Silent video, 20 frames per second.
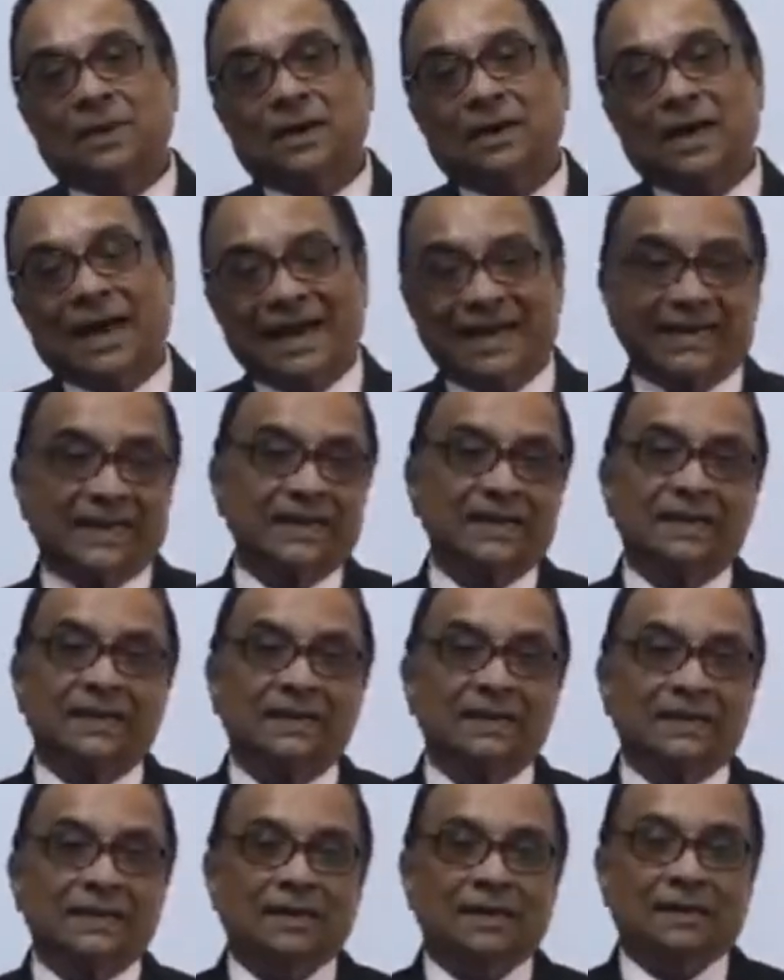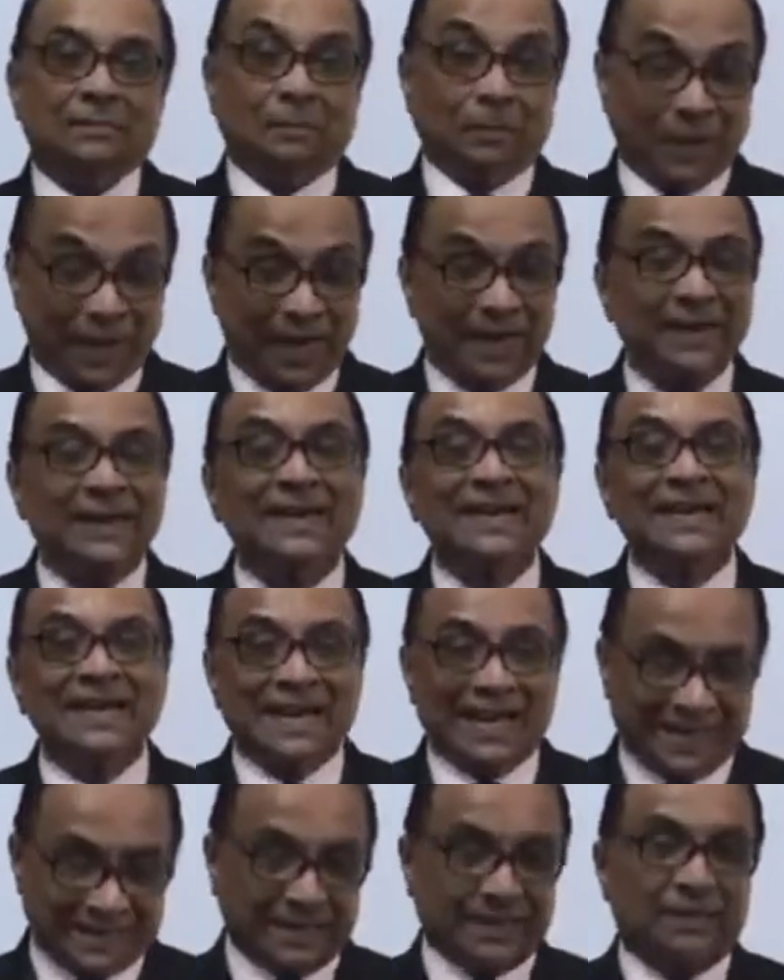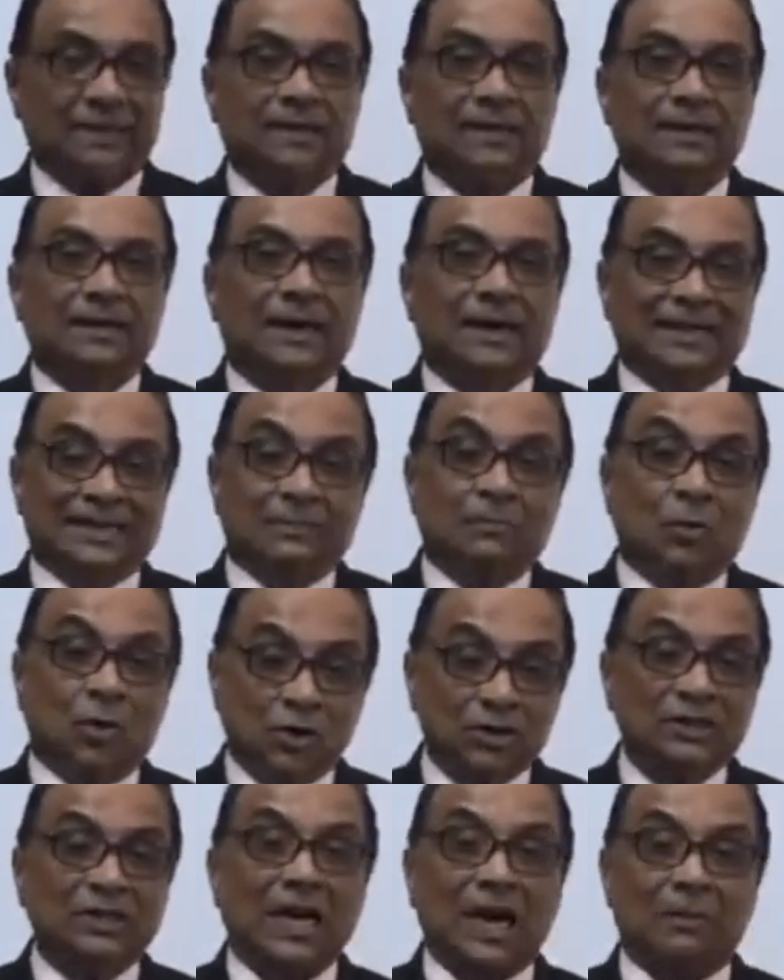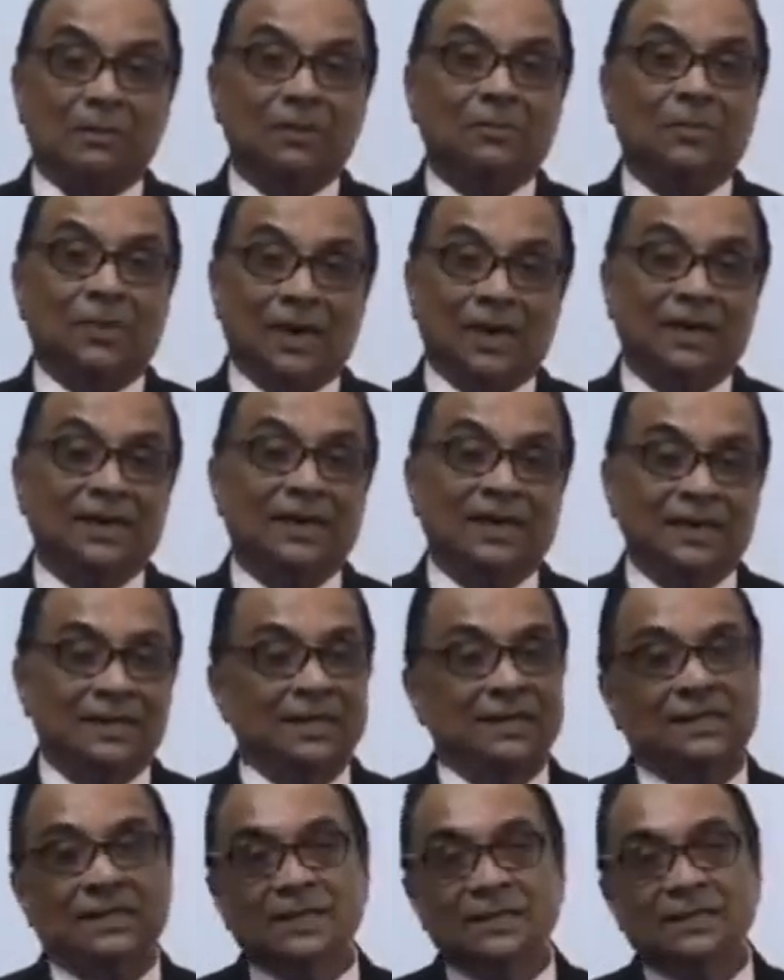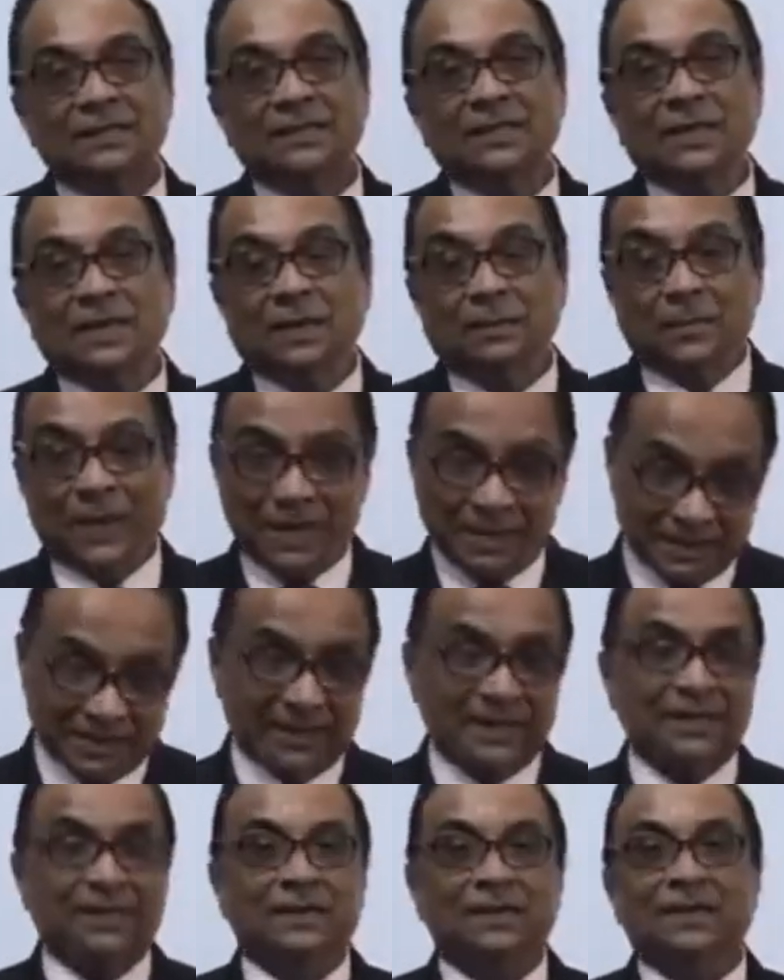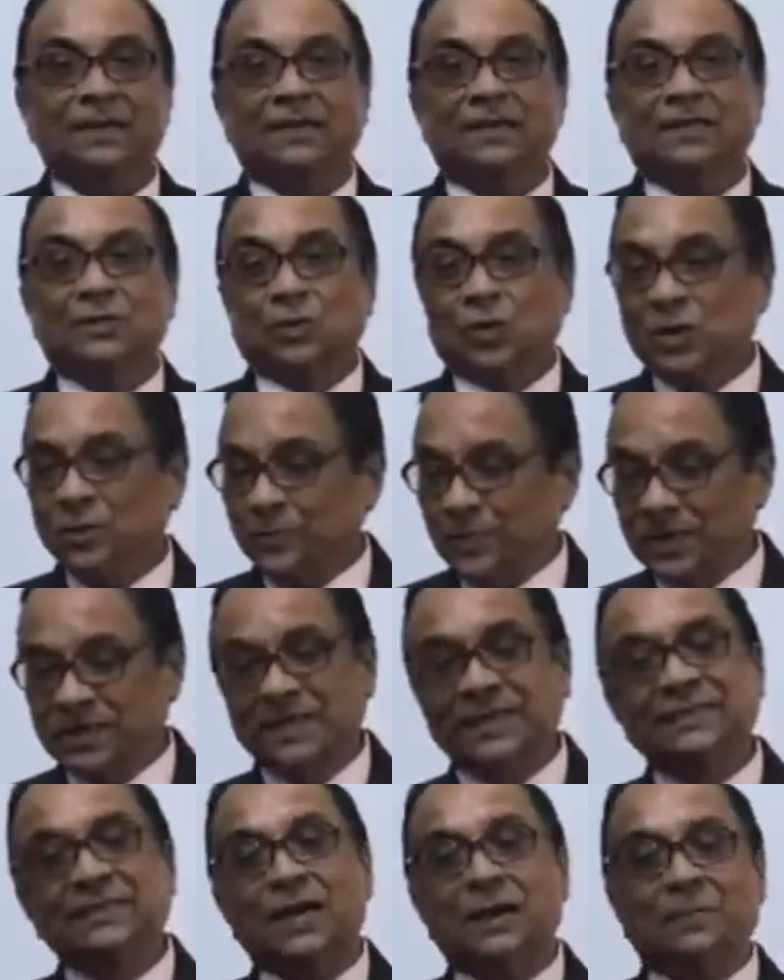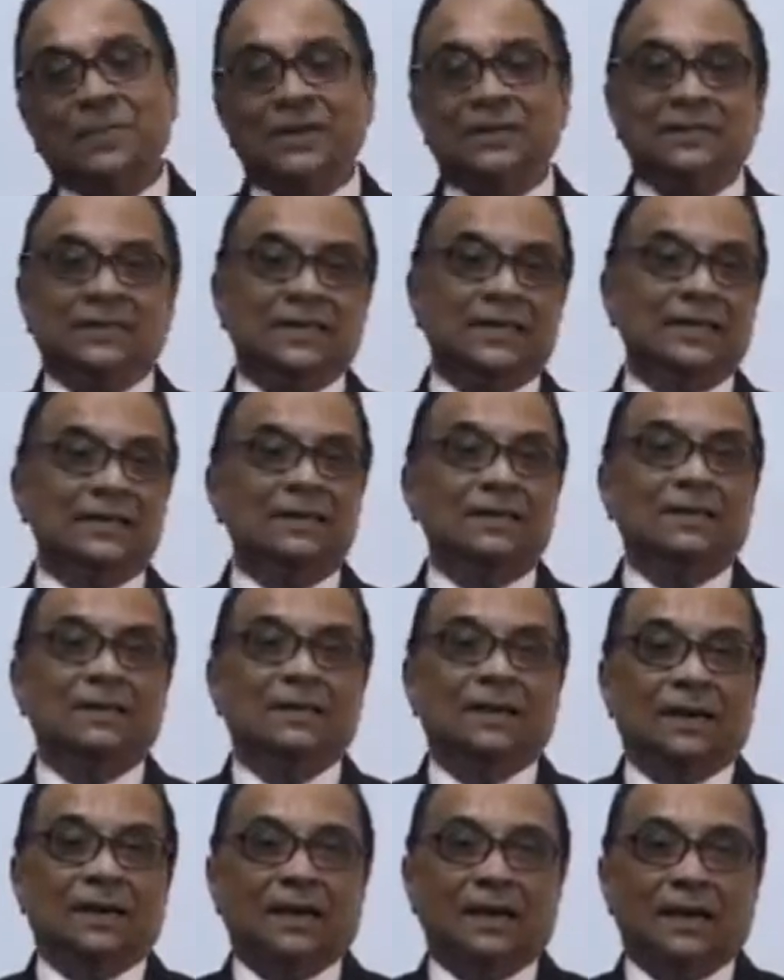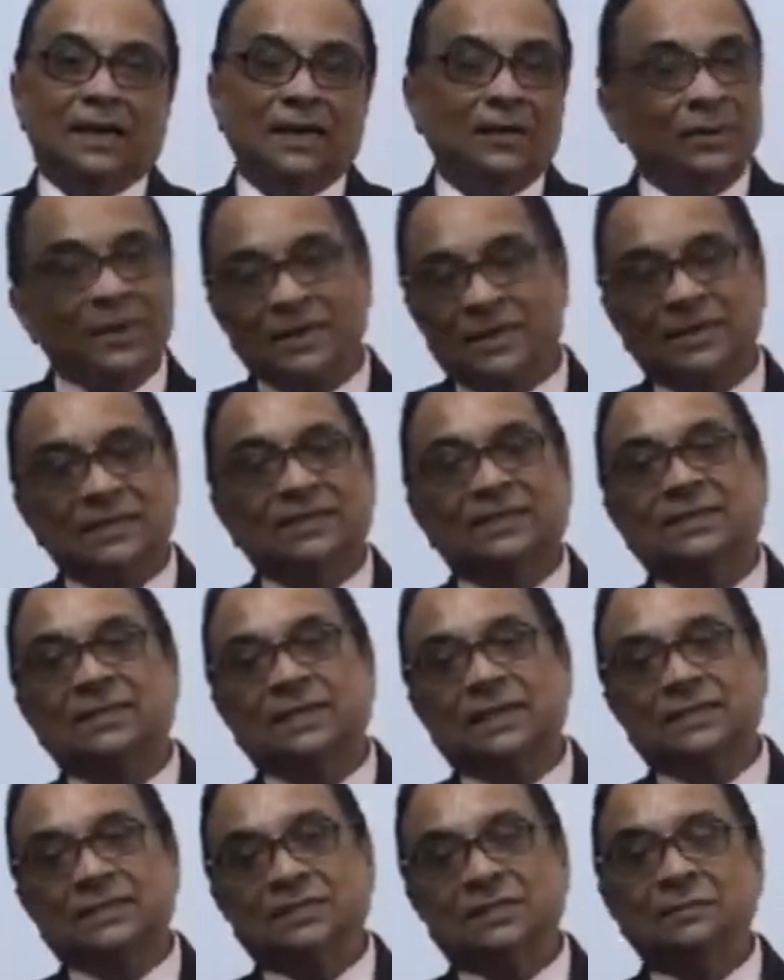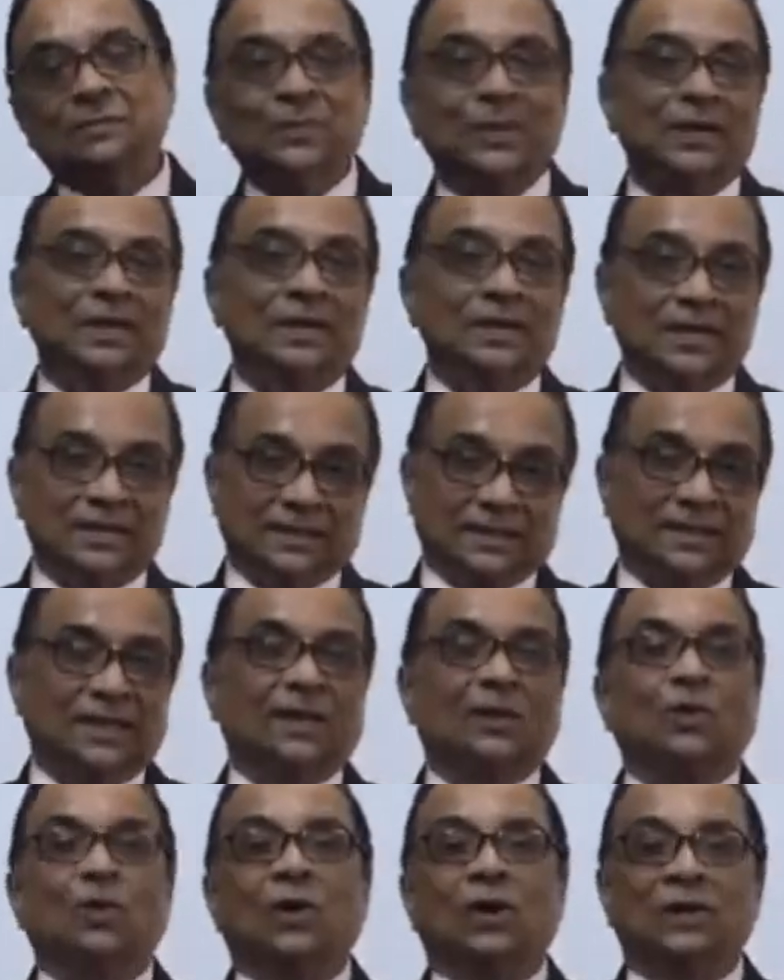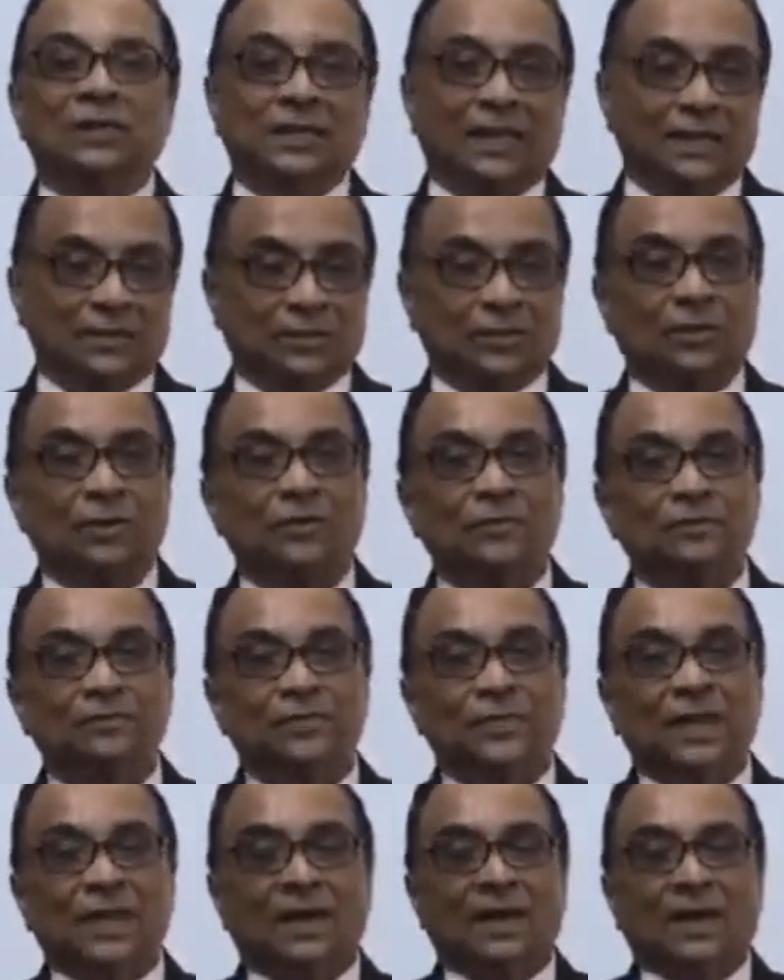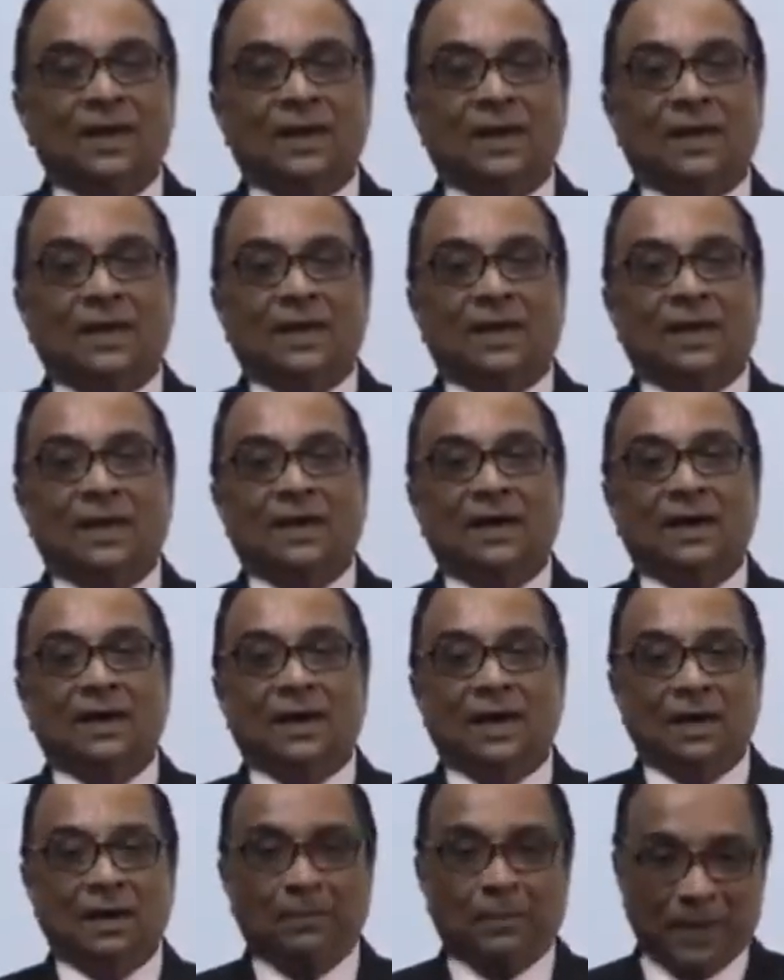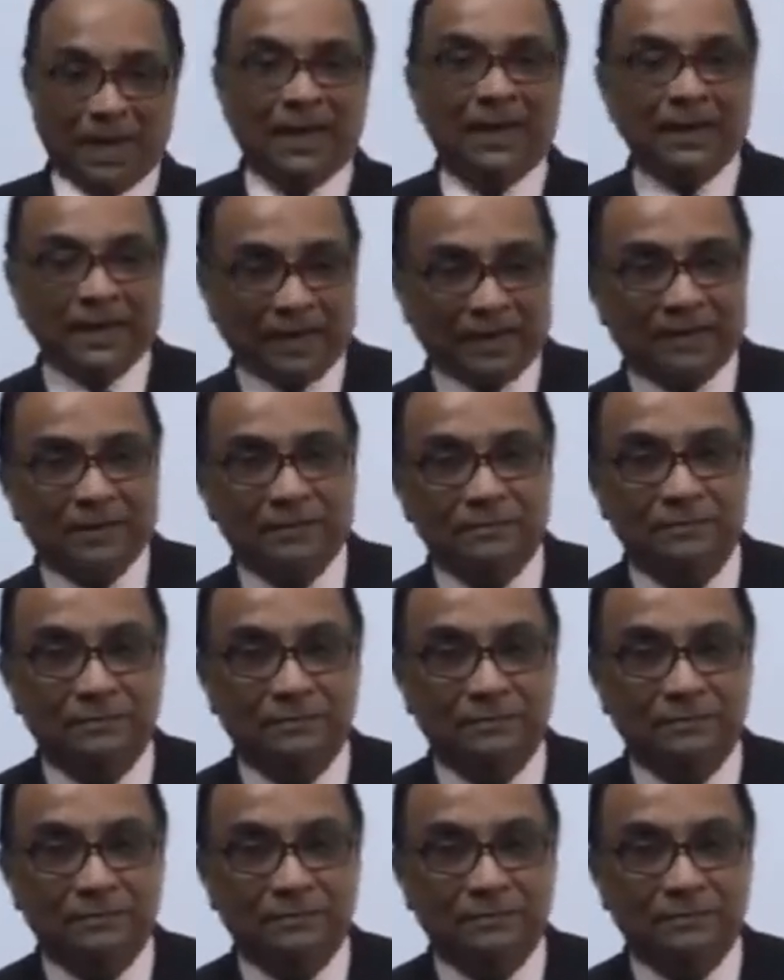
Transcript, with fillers: adding blending agent and the most common blending agent is benzene. So in presence of benzene even this uh, simple industrial coal is also uh, blended.